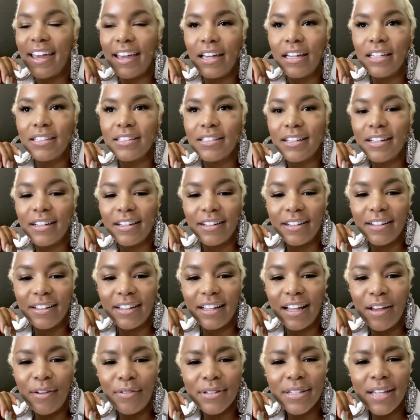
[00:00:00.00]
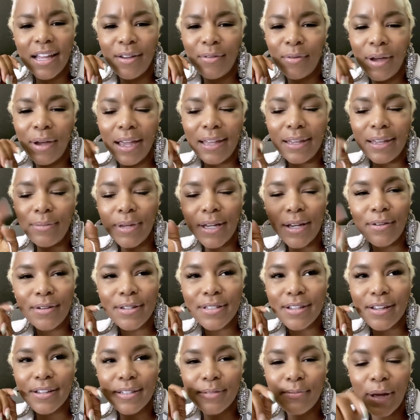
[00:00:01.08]
And uh, I was like, wait, let me go
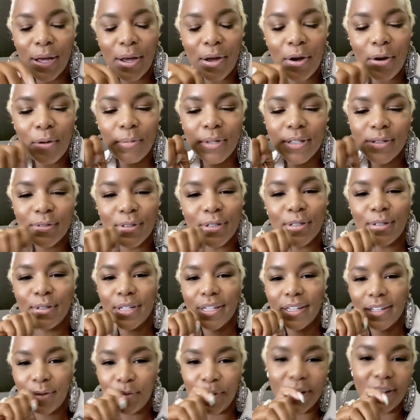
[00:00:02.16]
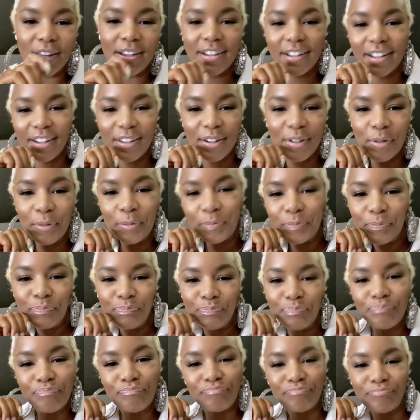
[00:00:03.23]
and talk to my homies real quick. Let me log
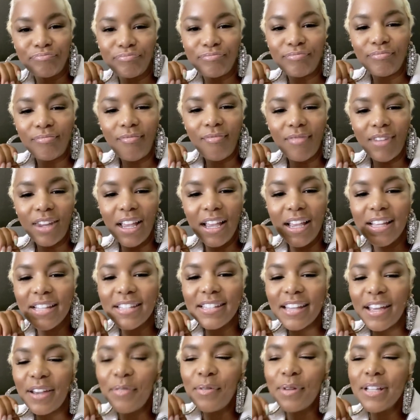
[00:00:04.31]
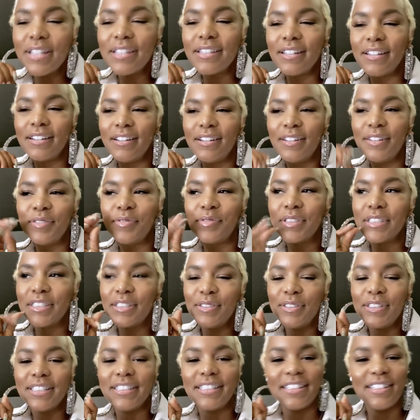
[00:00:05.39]
on. And it's like, what's up?
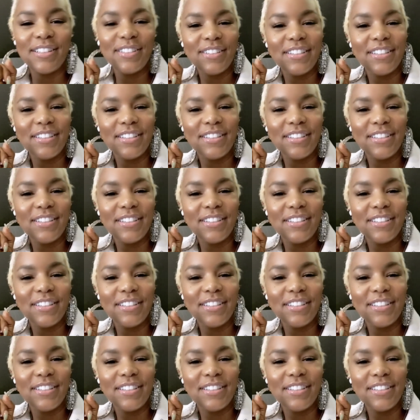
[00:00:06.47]
What's